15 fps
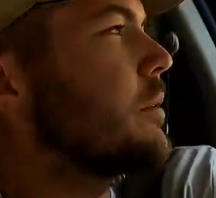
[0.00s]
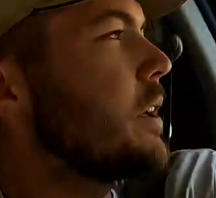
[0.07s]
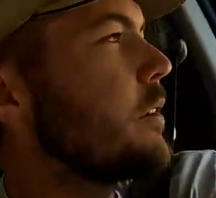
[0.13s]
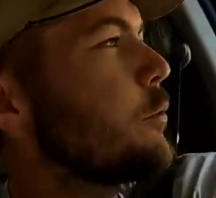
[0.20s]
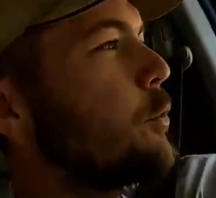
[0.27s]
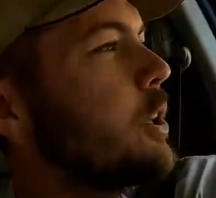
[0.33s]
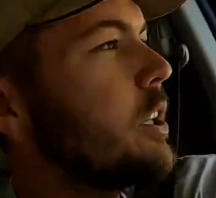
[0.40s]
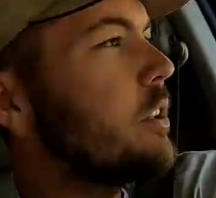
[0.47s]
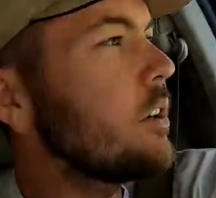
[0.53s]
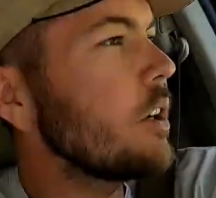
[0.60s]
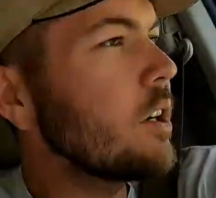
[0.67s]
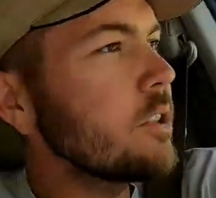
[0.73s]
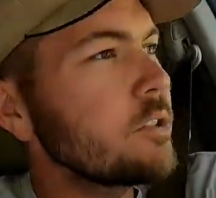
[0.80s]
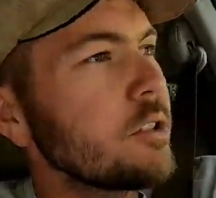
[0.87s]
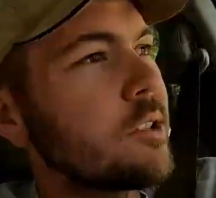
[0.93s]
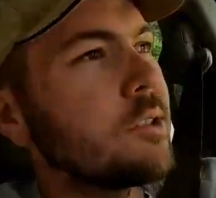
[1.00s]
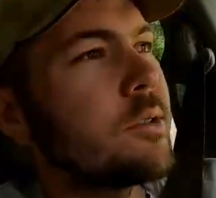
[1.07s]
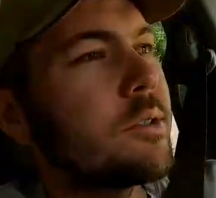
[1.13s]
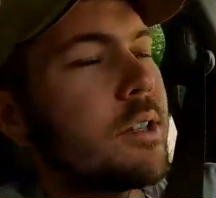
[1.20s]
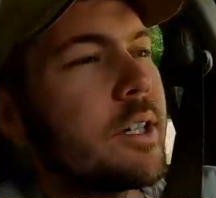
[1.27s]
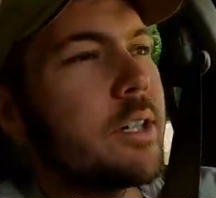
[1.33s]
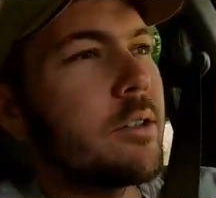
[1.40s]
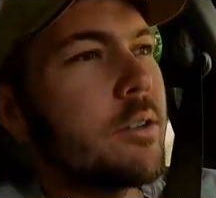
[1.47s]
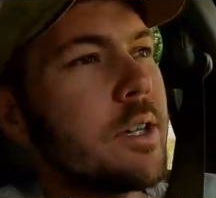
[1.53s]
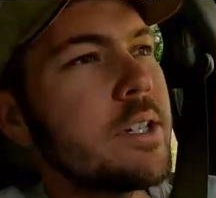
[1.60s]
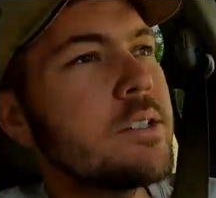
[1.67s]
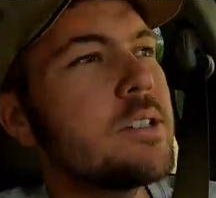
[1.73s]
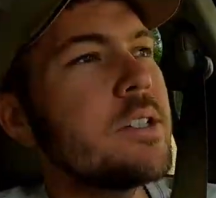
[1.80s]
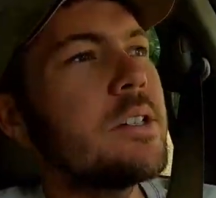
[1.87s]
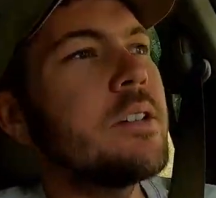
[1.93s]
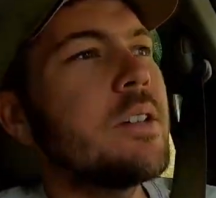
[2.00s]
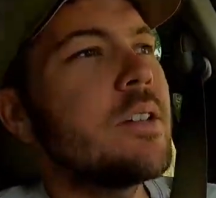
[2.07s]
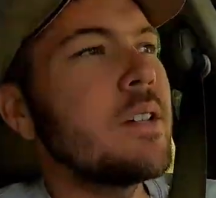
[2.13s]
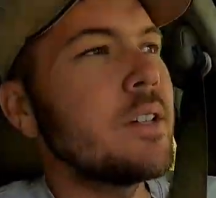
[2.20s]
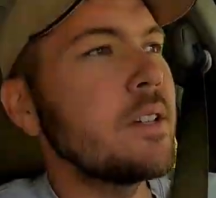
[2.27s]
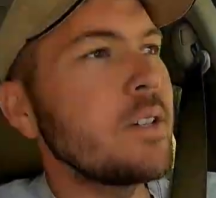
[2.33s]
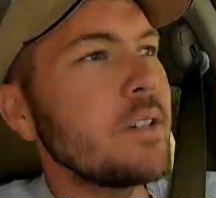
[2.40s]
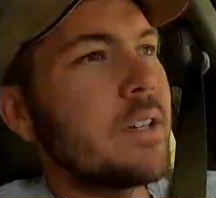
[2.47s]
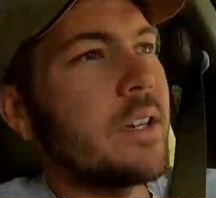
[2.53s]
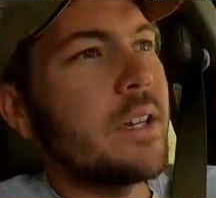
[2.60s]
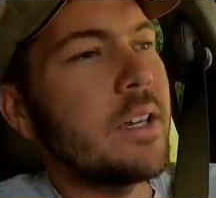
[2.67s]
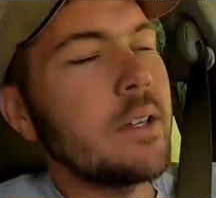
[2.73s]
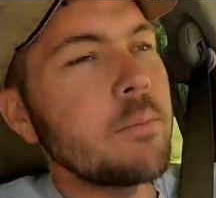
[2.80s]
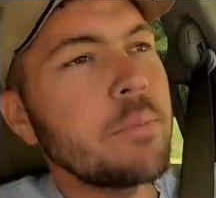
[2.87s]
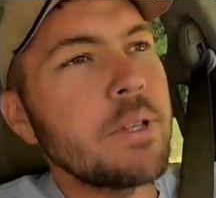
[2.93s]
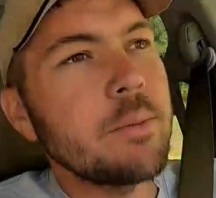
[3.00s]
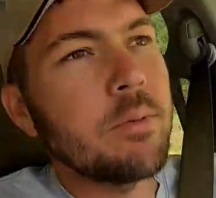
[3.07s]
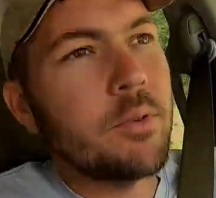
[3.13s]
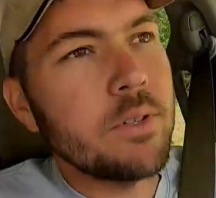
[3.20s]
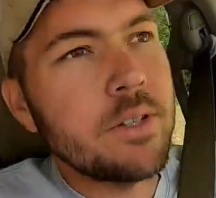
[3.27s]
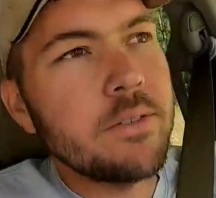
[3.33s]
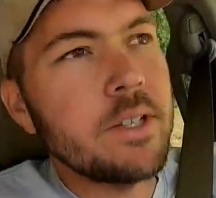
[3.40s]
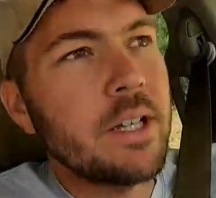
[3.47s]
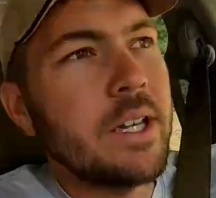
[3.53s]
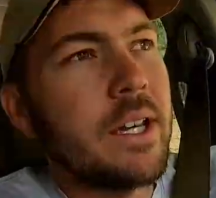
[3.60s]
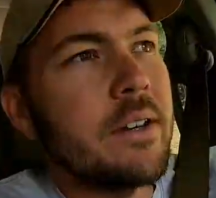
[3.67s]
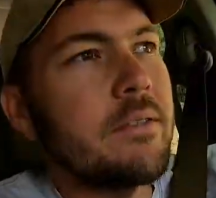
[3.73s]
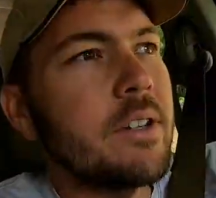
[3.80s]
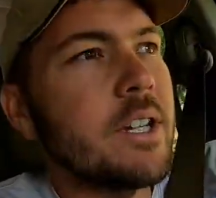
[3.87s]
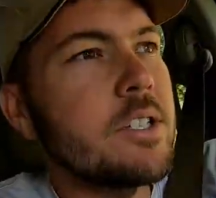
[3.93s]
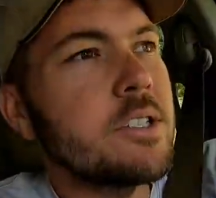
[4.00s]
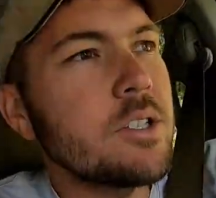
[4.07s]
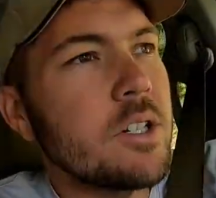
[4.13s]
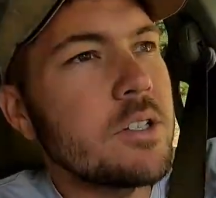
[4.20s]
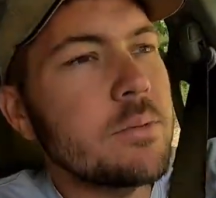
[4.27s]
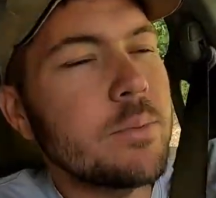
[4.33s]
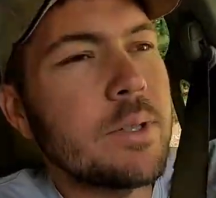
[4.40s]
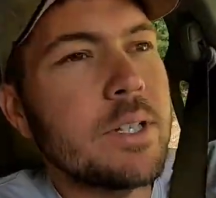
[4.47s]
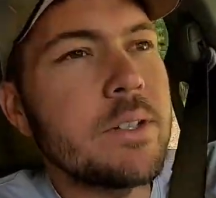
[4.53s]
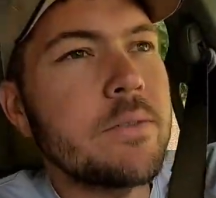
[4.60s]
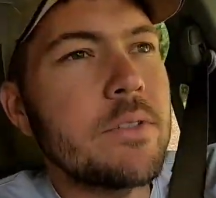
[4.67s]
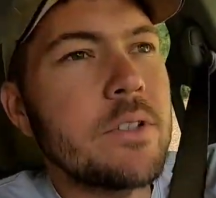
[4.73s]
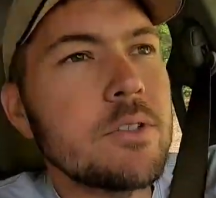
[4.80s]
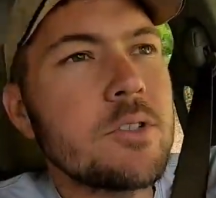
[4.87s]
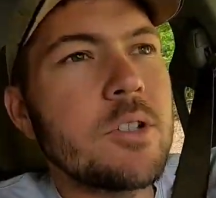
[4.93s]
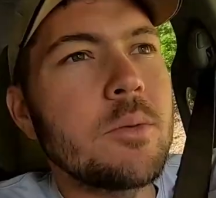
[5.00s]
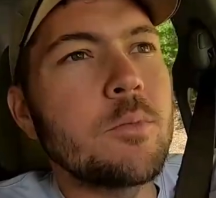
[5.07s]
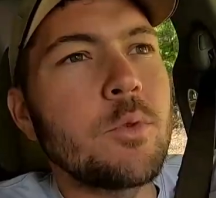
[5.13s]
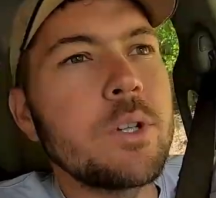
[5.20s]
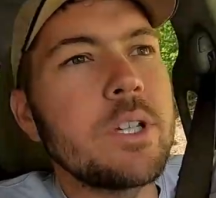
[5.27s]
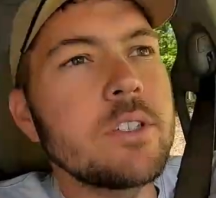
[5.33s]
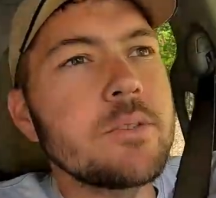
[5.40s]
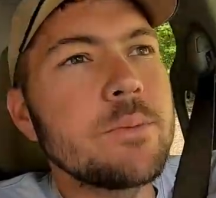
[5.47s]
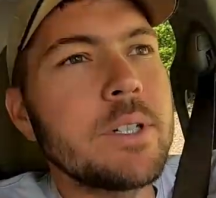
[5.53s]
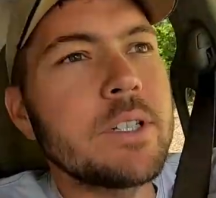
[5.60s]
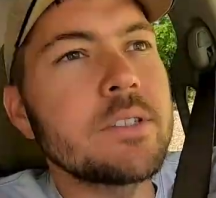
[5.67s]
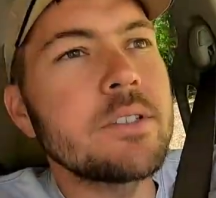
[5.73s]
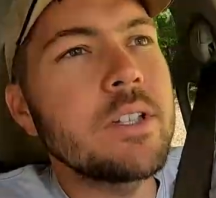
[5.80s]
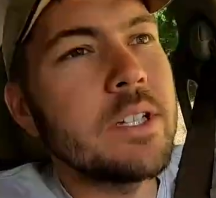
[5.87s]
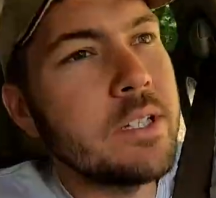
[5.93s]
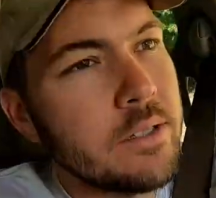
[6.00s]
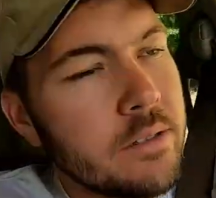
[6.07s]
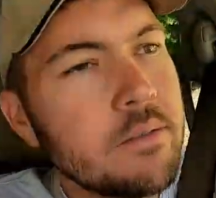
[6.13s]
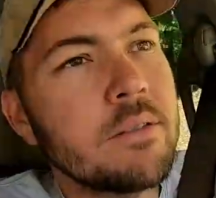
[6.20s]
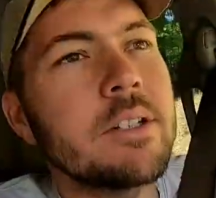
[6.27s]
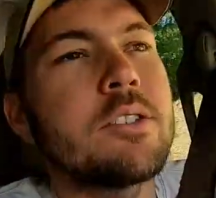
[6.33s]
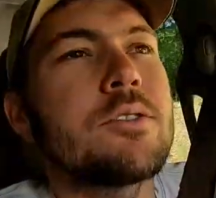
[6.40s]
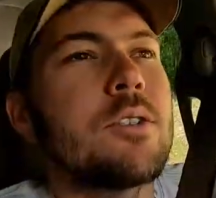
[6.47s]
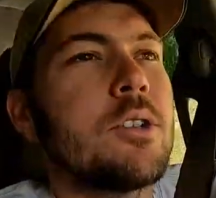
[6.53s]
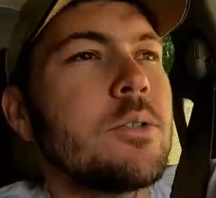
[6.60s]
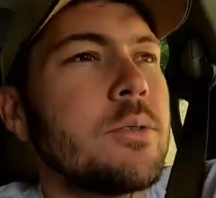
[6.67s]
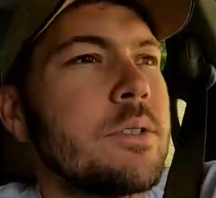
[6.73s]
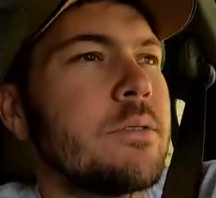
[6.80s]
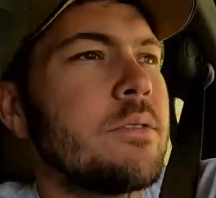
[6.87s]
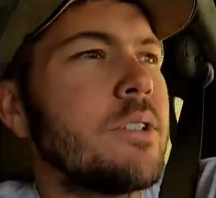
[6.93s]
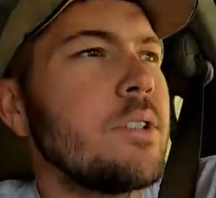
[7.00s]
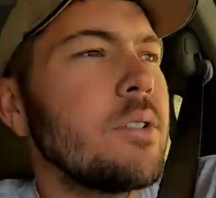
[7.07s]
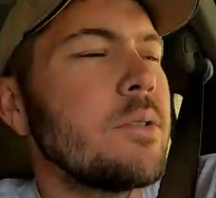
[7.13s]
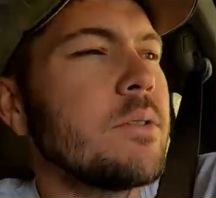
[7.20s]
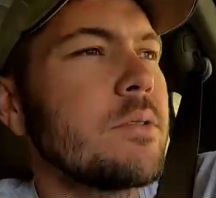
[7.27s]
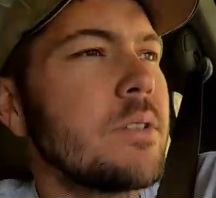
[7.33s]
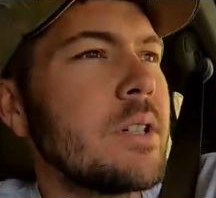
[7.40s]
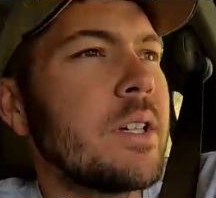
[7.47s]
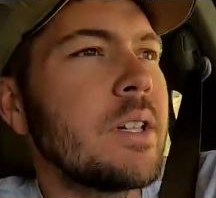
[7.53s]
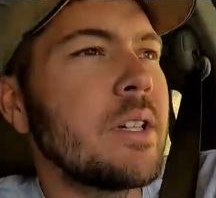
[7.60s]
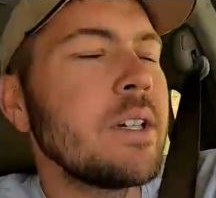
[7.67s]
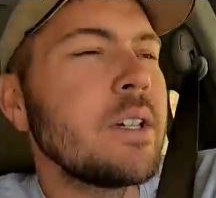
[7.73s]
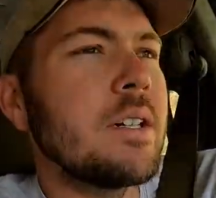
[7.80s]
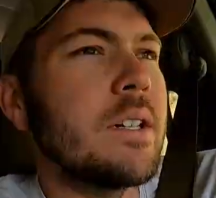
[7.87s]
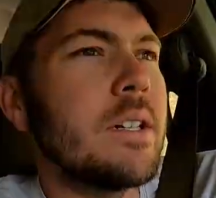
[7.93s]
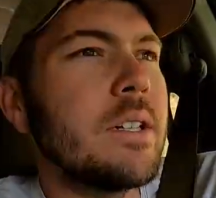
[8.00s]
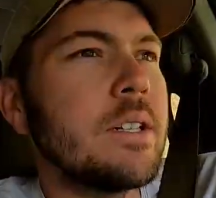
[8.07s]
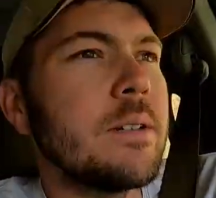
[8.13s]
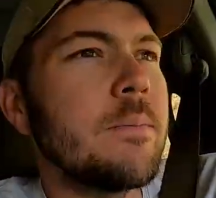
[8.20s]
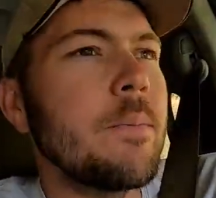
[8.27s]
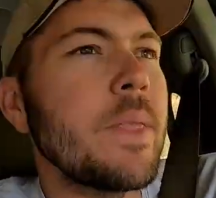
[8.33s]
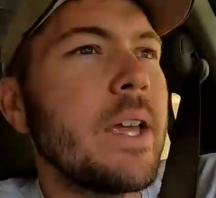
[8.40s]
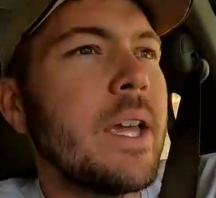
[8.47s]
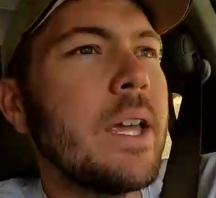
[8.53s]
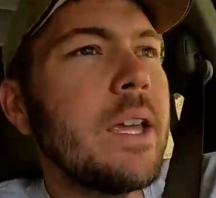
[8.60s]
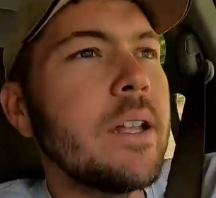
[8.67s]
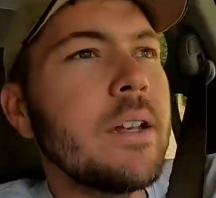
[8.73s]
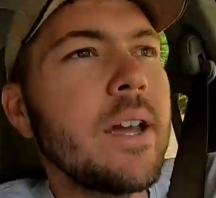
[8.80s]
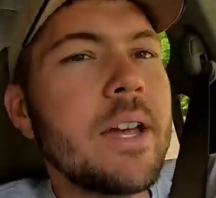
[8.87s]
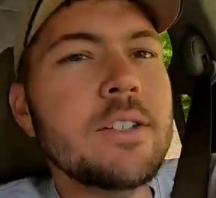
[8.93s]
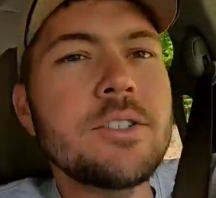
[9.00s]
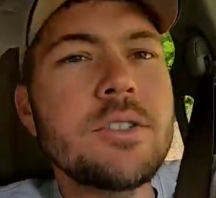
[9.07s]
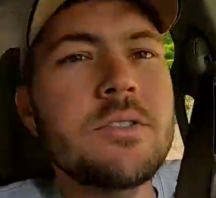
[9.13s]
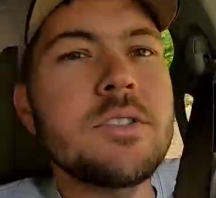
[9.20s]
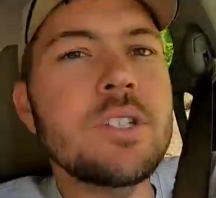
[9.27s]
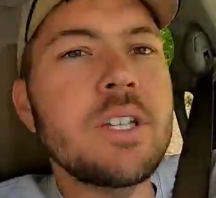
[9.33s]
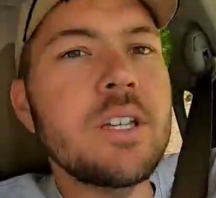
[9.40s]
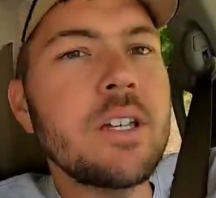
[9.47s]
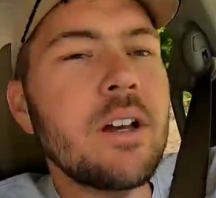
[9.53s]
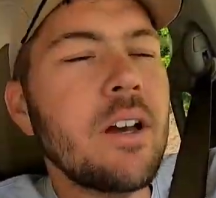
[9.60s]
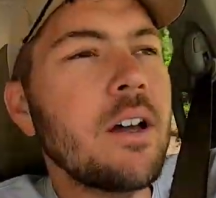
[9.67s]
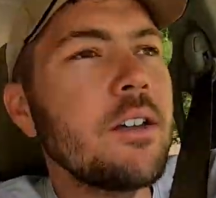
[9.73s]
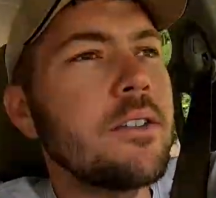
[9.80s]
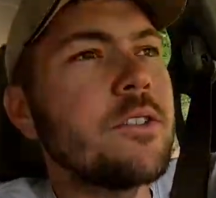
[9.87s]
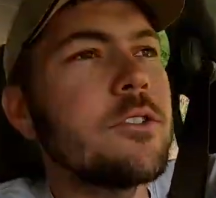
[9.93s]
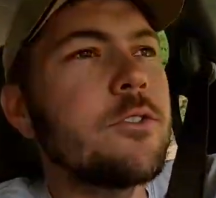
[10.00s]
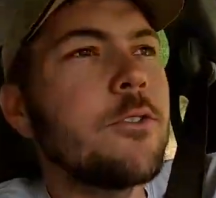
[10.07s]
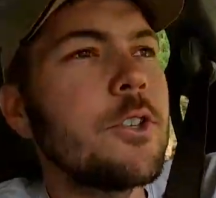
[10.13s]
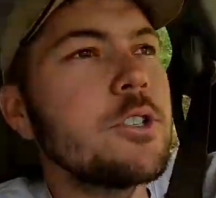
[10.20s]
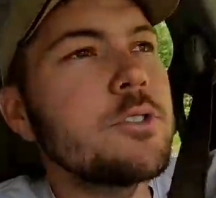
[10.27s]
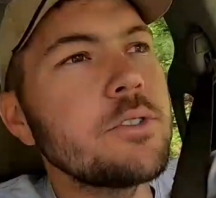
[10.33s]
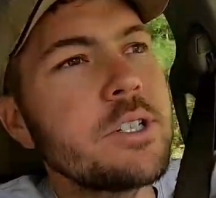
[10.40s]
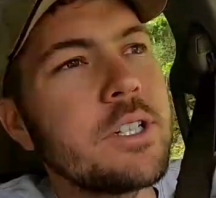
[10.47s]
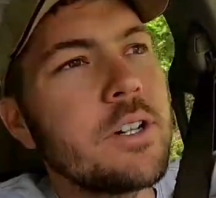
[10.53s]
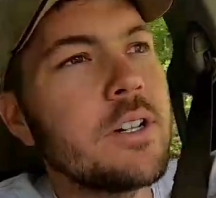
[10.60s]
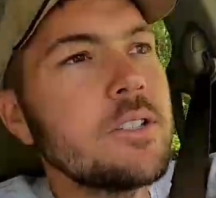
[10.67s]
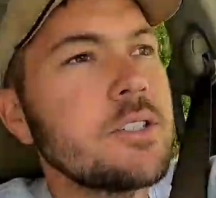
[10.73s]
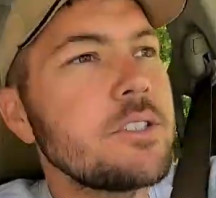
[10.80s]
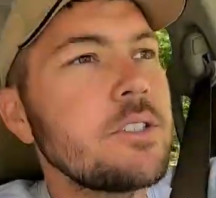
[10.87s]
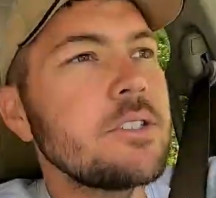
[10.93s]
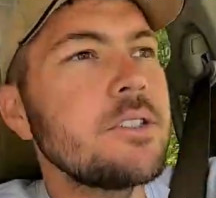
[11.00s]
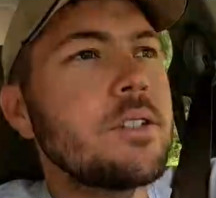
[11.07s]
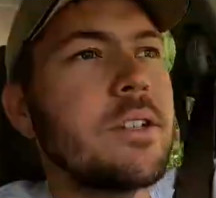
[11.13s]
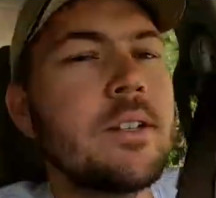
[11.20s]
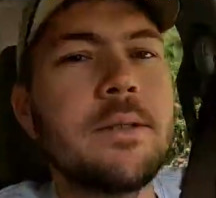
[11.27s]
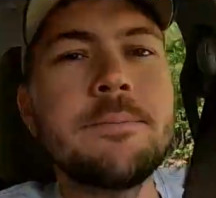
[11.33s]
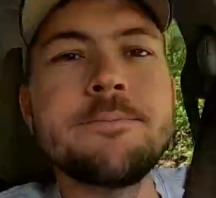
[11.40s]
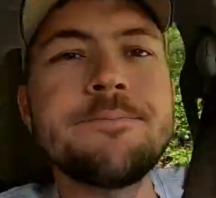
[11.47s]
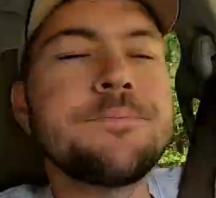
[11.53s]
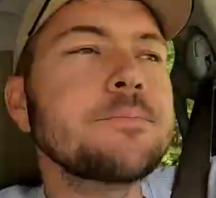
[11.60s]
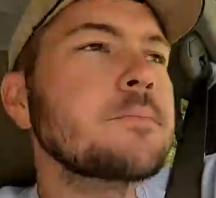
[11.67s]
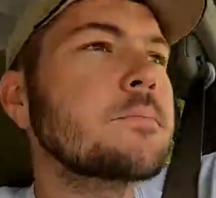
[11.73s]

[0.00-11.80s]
people that have weed yards are growing like crazy, and people even that have nice yards, but if there's some weeds mixed in, it's growing, you know. And as you can see on those first 3 yards I just did,